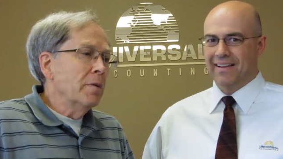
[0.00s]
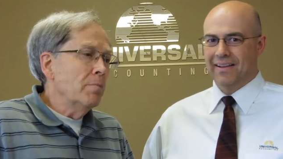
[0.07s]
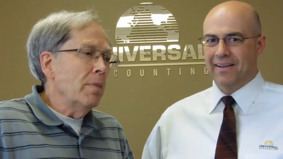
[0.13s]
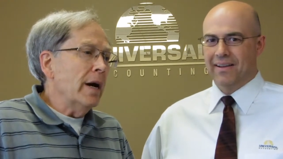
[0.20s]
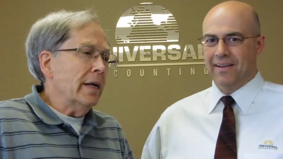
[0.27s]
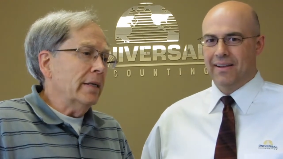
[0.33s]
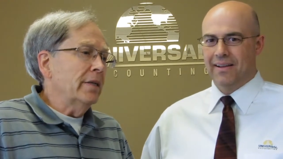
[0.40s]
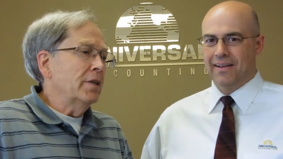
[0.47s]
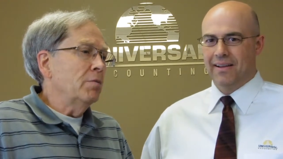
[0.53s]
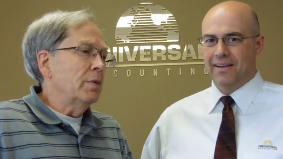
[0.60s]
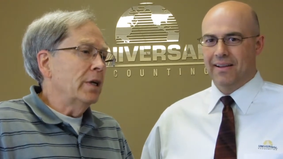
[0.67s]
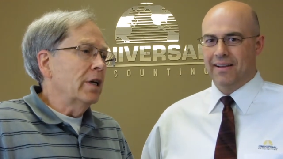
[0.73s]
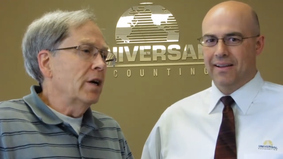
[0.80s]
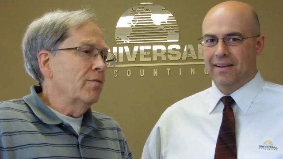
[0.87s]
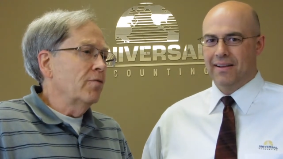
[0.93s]
Speaker 1: But you
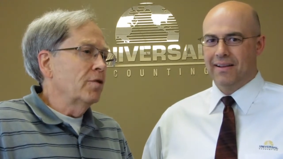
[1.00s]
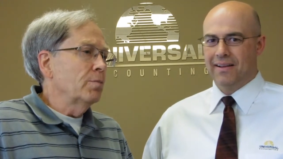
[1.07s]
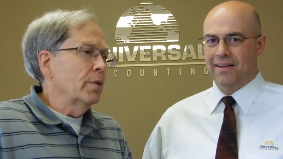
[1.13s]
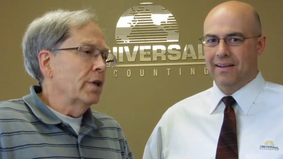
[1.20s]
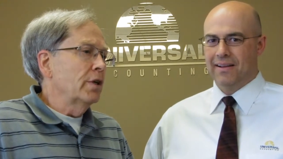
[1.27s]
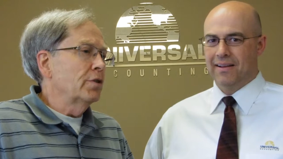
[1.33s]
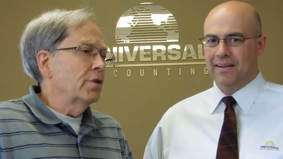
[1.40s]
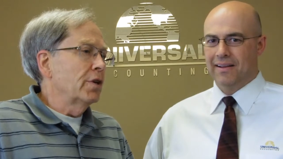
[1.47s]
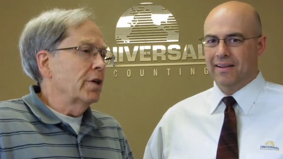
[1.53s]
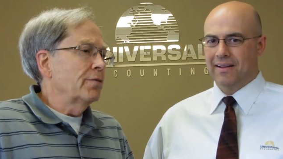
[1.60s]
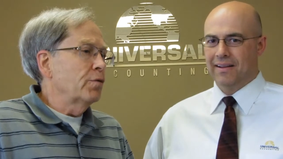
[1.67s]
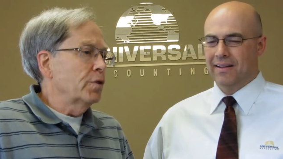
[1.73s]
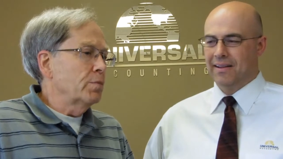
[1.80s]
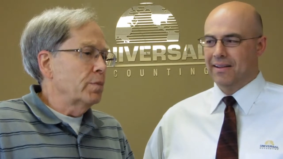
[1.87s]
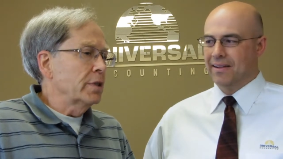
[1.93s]
become familiar
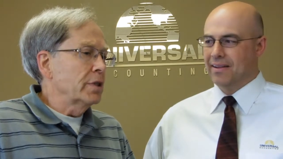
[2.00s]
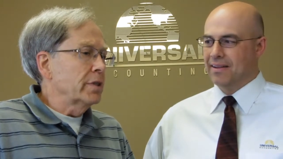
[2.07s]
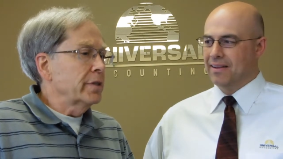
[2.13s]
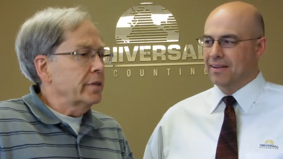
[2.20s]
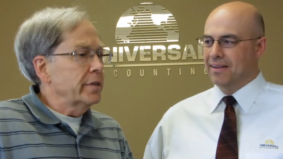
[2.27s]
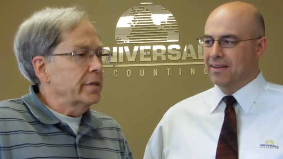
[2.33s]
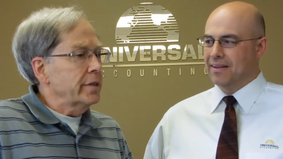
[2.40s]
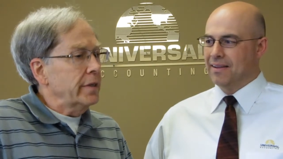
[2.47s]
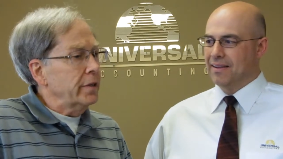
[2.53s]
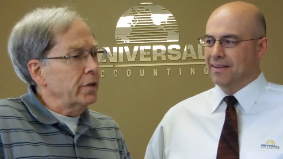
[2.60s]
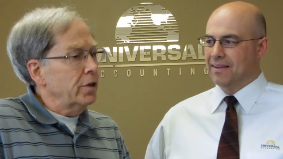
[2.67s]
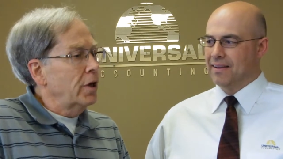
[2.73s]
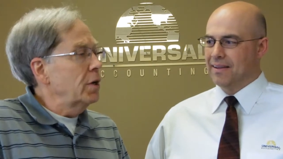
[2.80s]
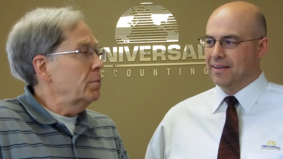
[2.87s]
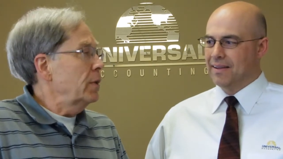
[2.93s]
enough with businesses and their
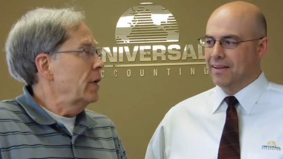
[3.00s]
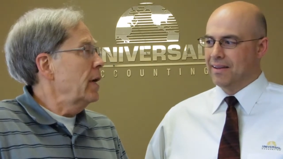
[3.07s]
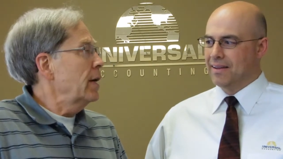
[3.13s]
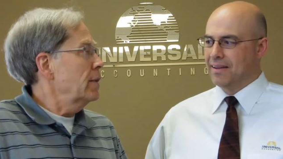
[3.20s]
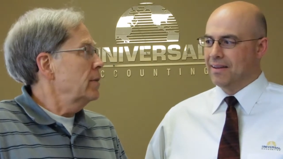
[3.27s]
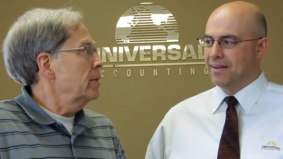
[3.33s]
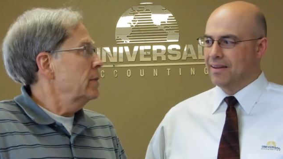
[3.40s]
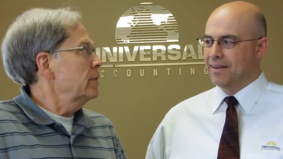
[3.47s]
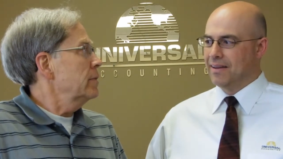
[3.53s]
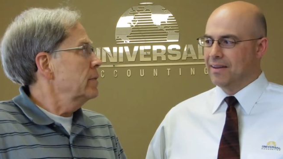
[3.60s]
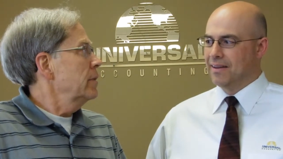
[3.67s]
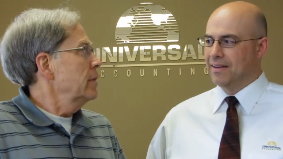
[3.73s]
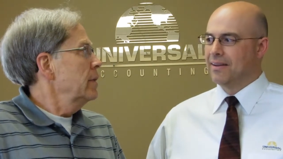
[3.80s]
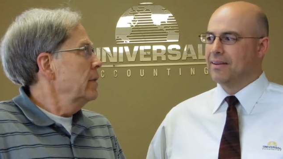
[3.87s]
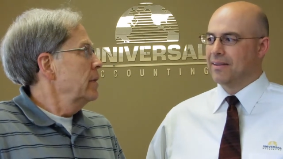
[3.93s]
commonalities
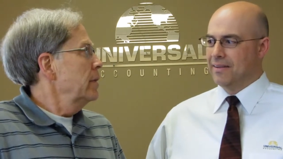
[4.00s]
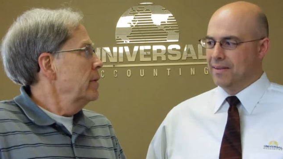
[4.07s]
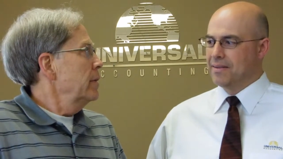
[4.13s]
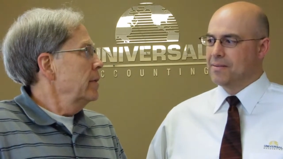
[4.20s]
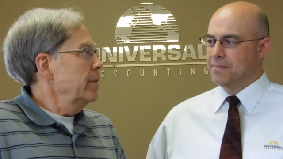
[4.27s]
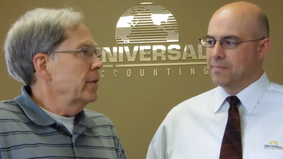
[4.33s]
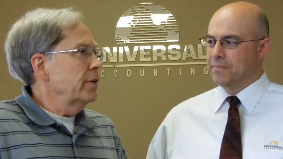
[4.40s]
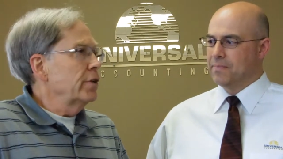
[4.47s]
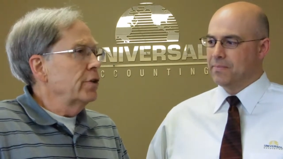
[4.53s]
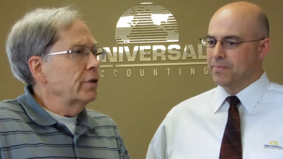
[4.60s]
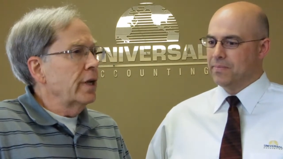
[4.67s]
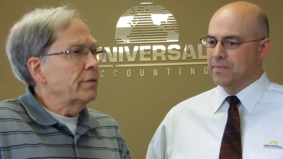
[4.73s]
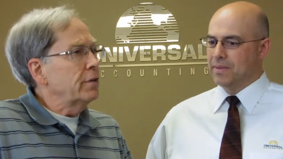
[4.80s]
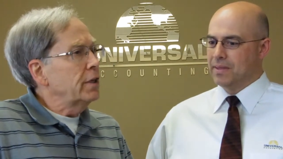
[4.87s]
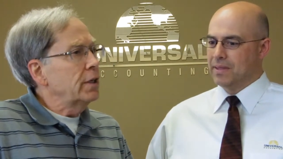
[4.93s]
that you don't
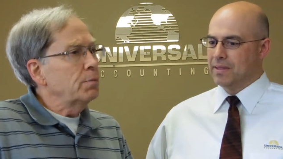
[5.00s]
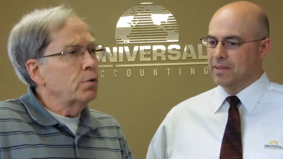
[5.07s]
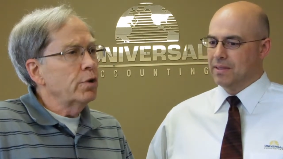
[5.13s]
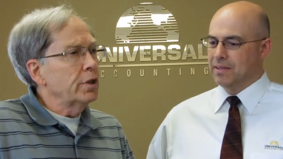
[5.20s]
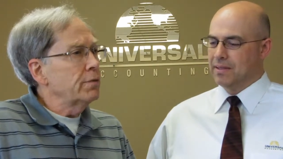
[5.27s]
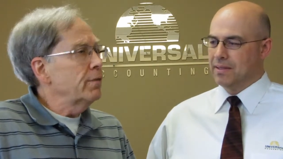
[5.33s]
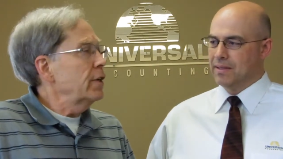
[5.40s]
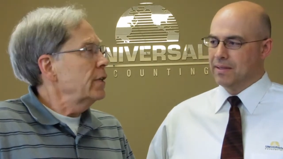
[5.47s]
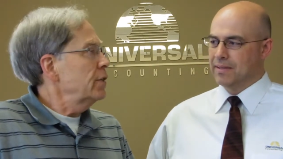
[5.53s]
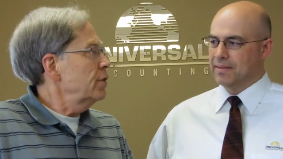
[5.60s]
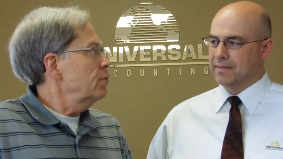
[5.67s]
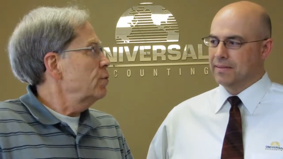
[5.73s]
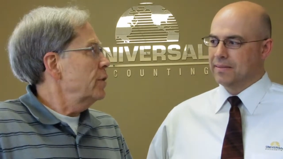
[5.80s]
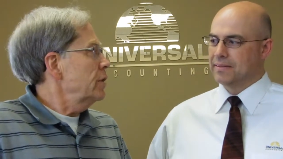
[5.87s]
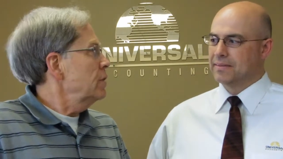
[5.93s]
have to keep reinventing
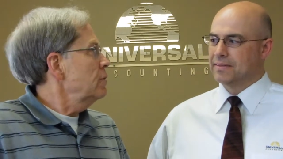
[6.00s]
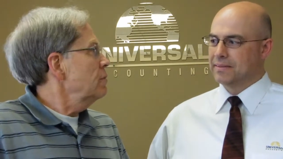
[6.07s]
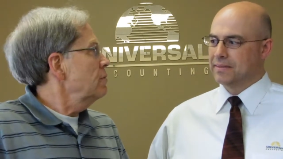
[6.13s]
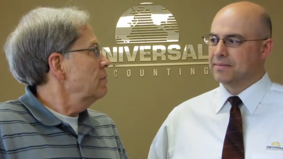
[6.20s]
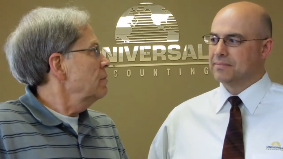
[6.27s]
the wheel.